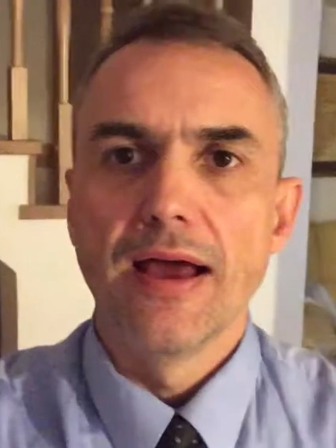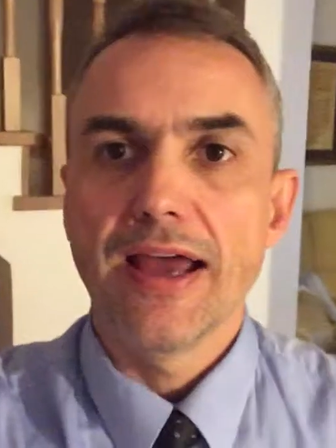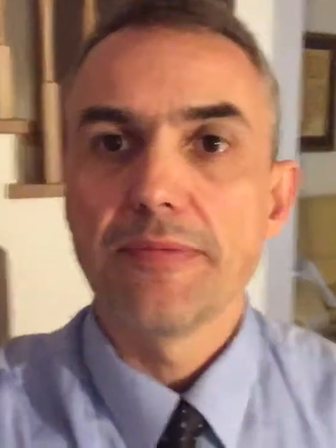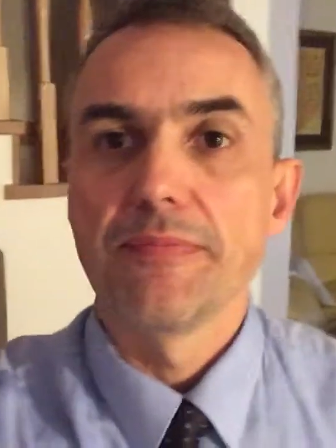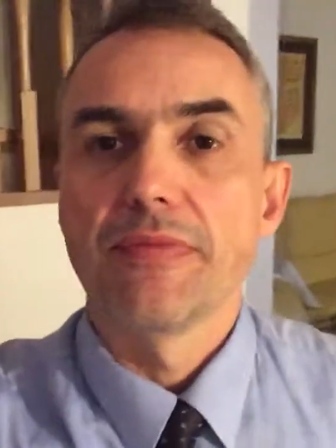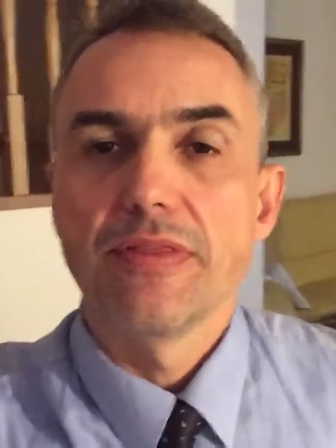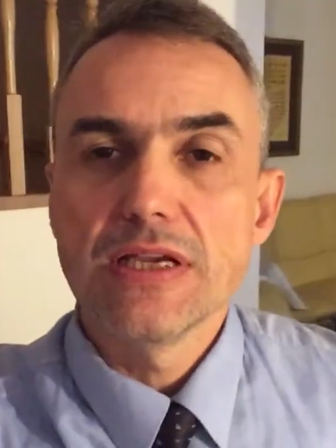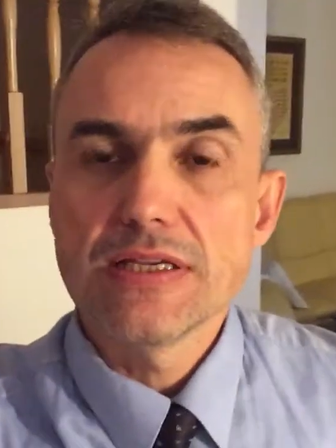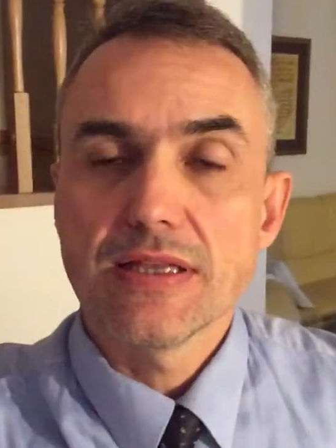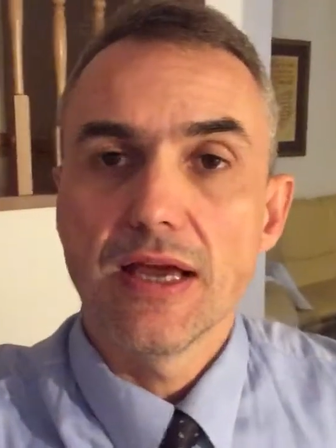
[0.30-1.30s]
Hi,
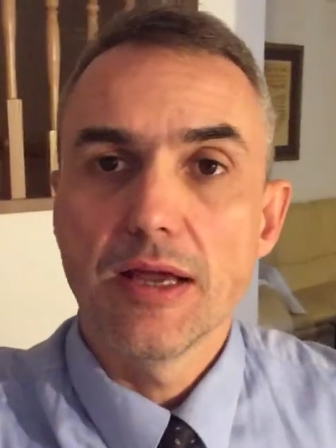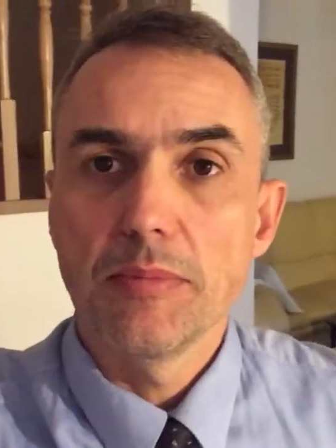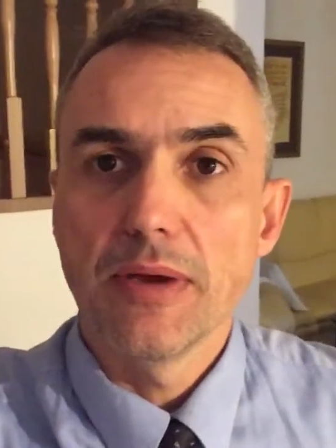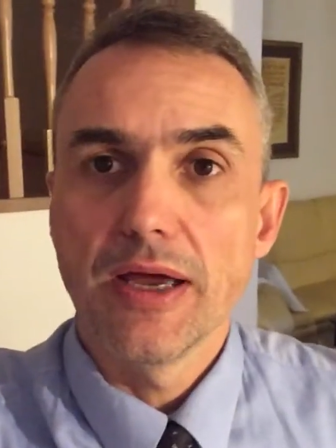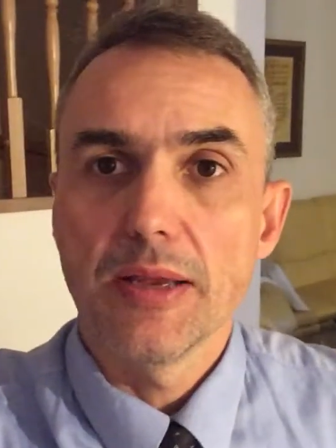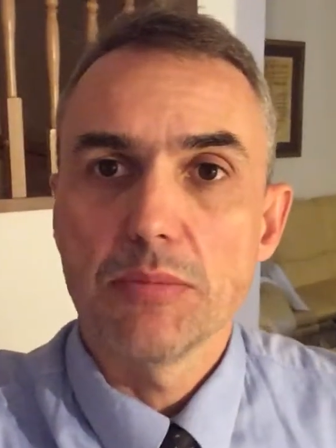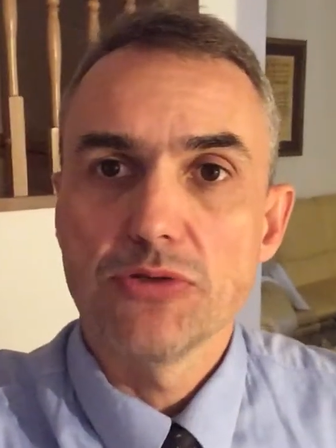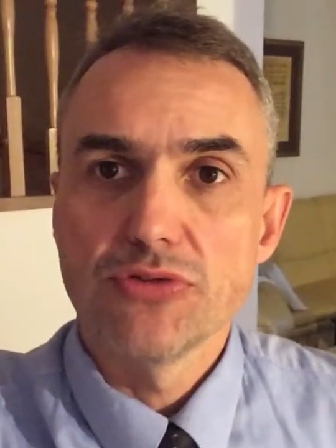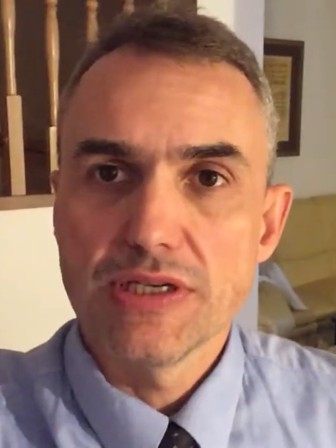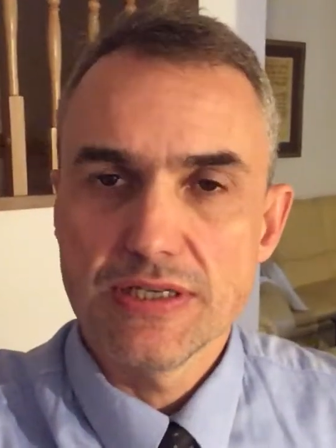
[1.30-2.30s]
this time I'm
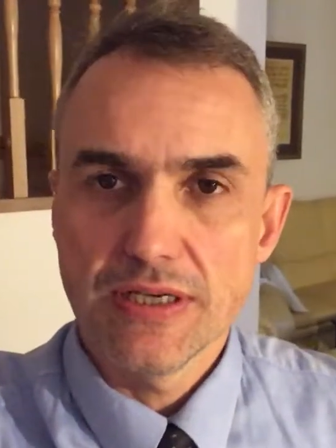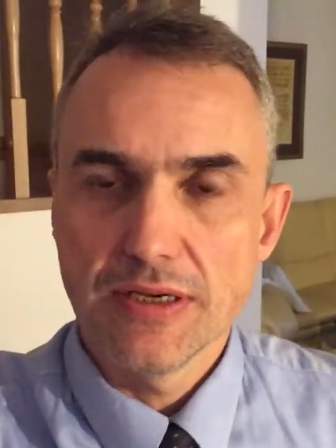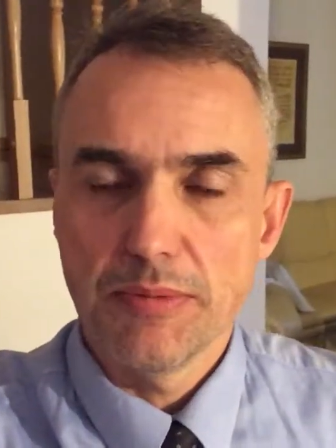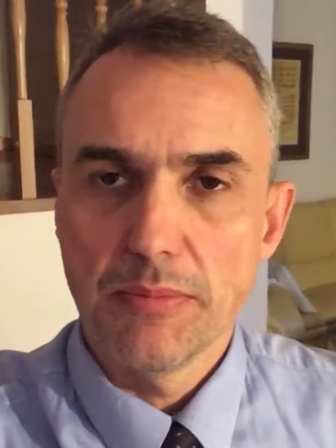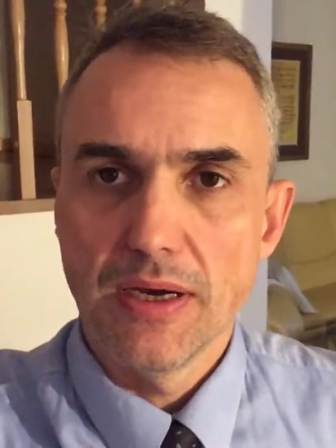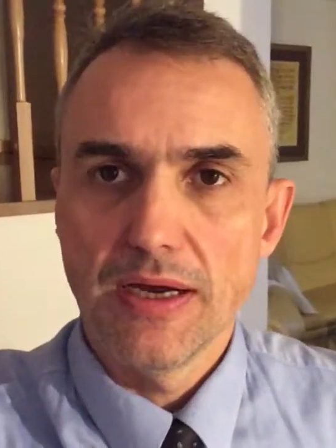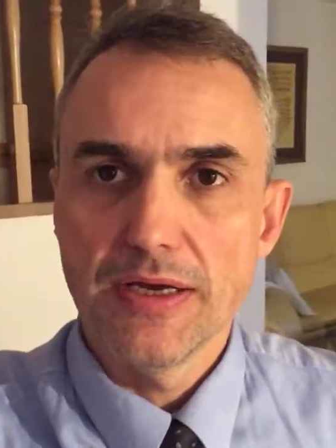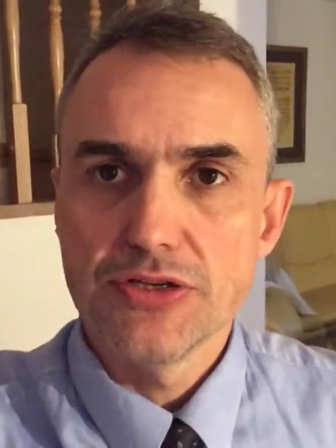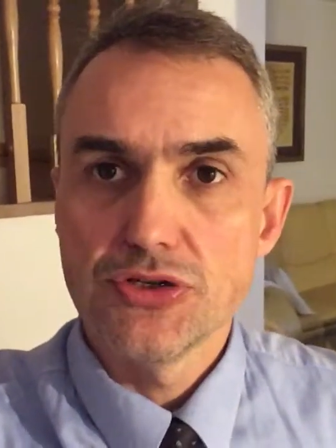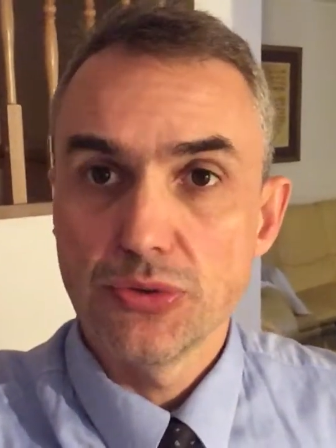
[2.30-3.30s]
addressing
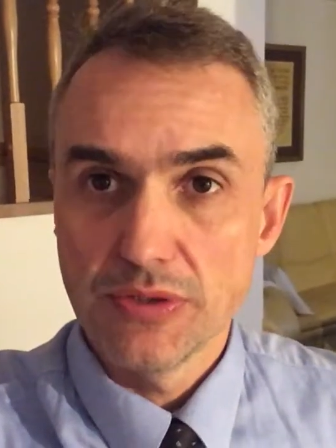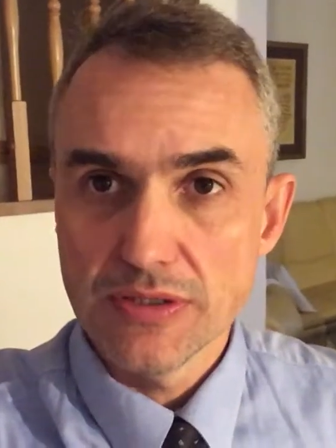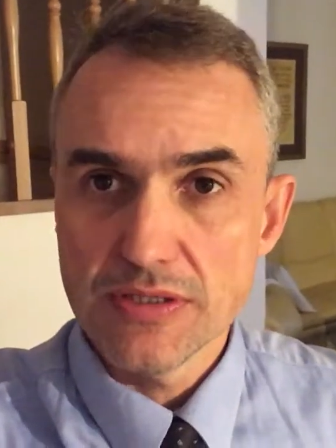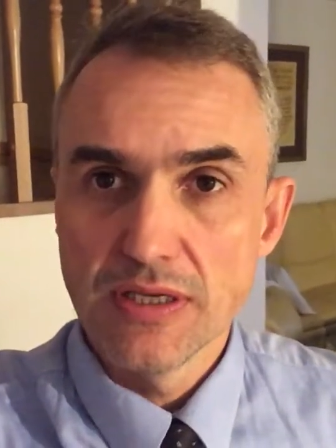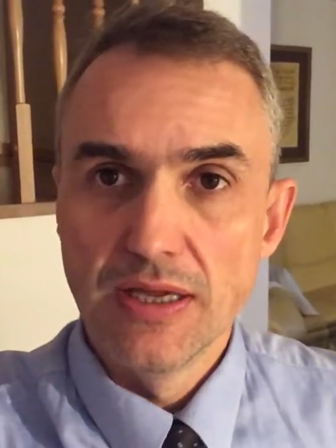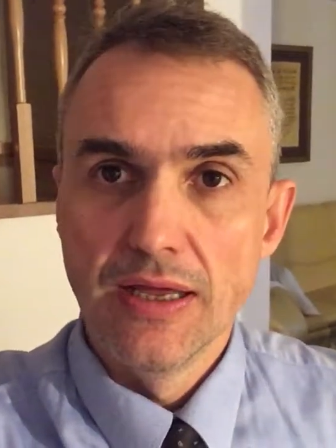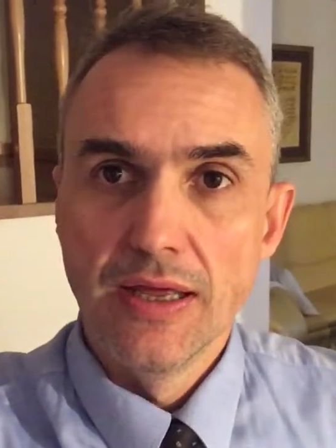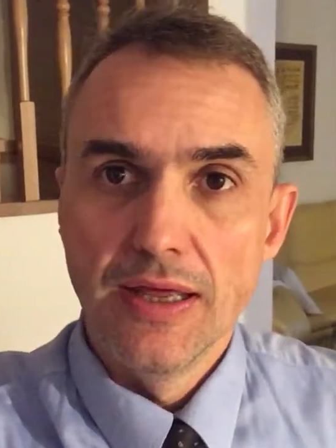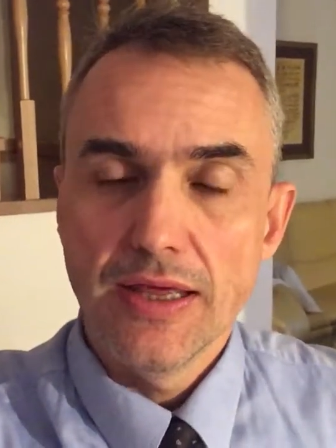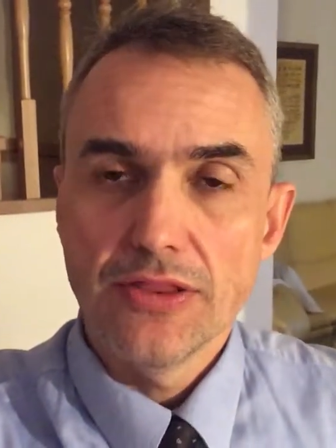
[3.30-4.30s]
my students
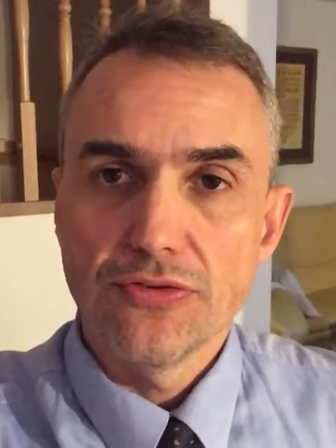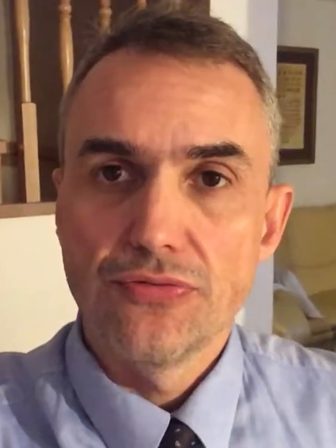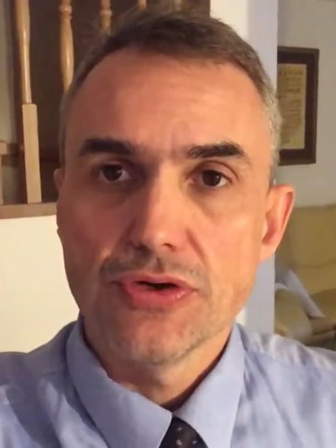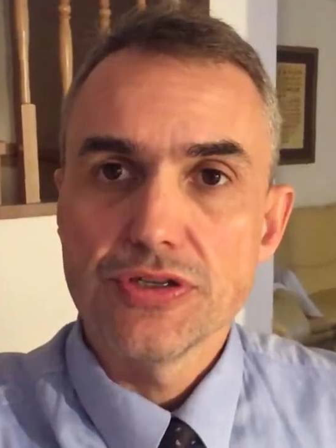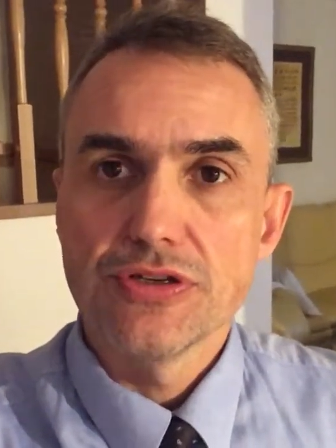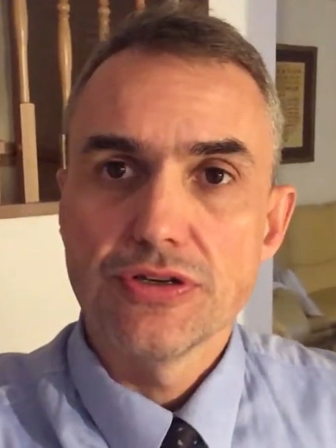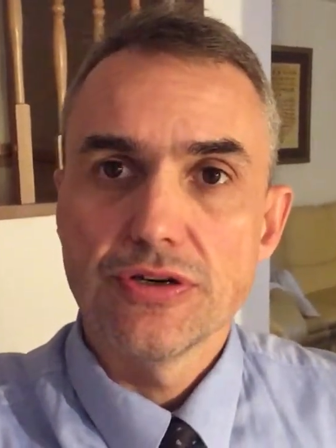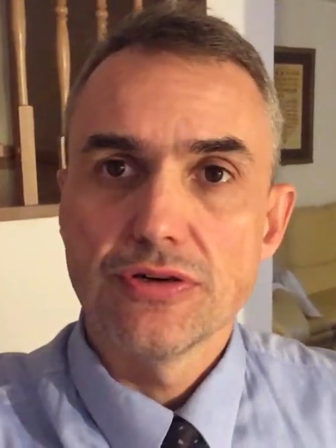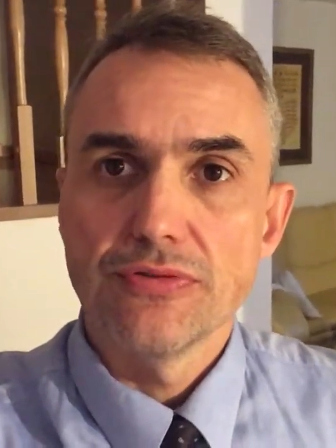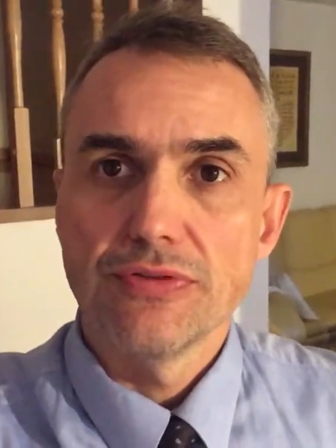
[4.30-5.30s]
in the first
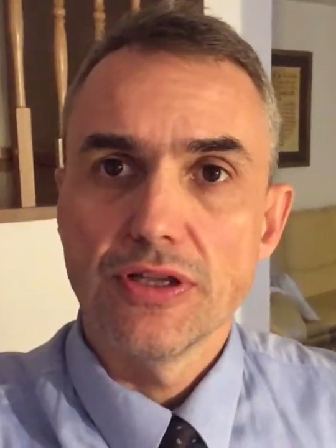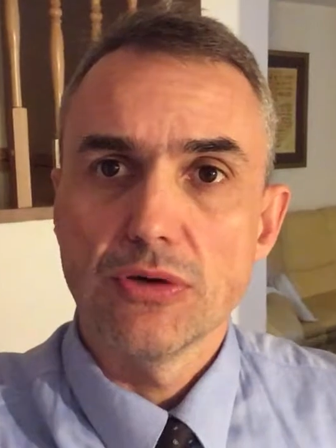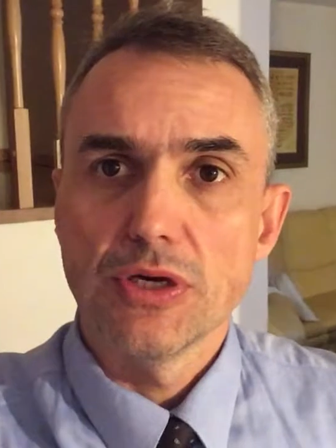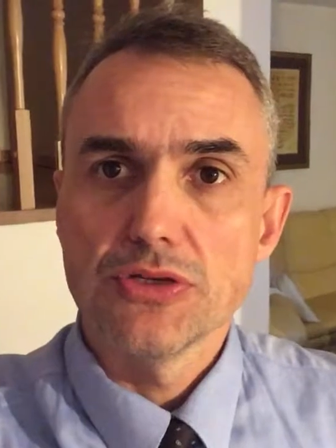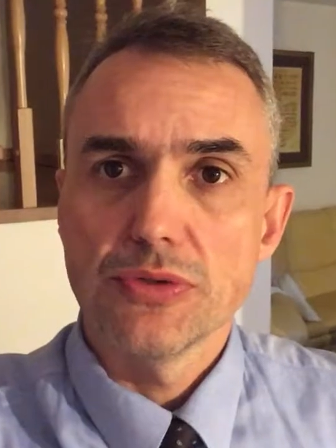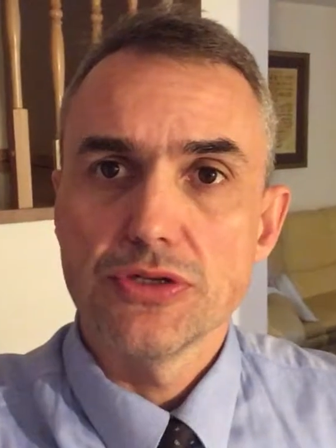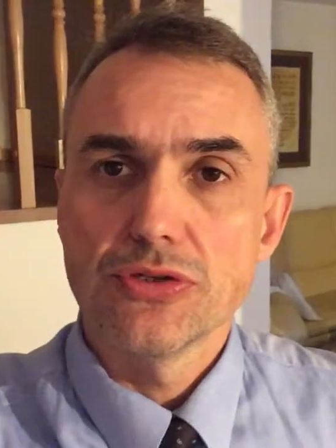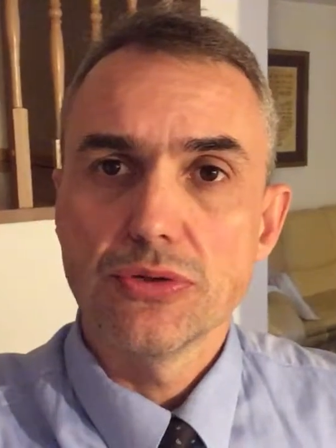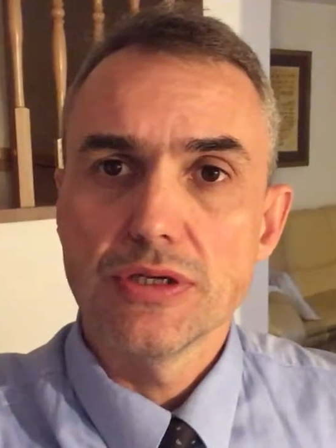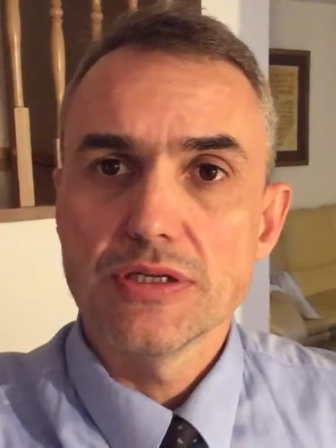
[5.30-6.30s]
year of undergraduate
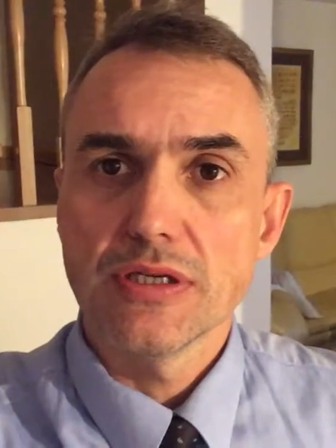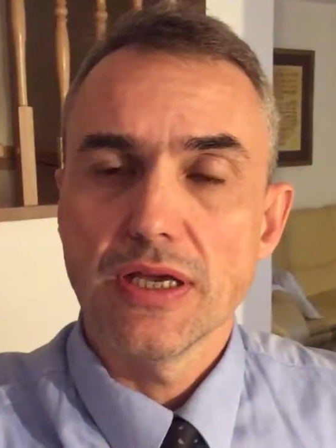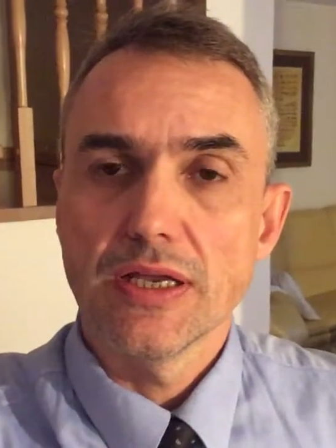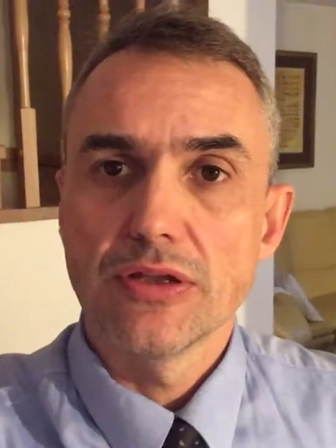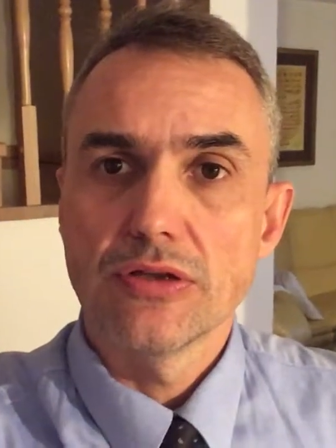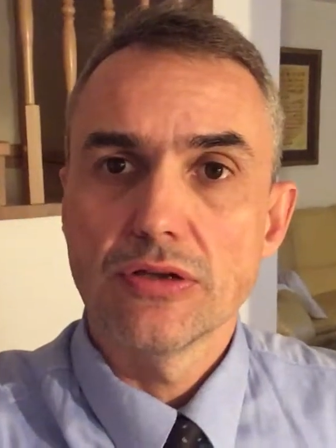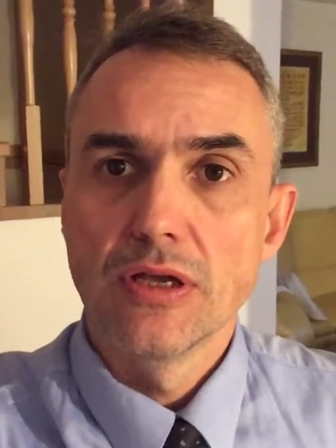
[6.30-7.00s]
studies and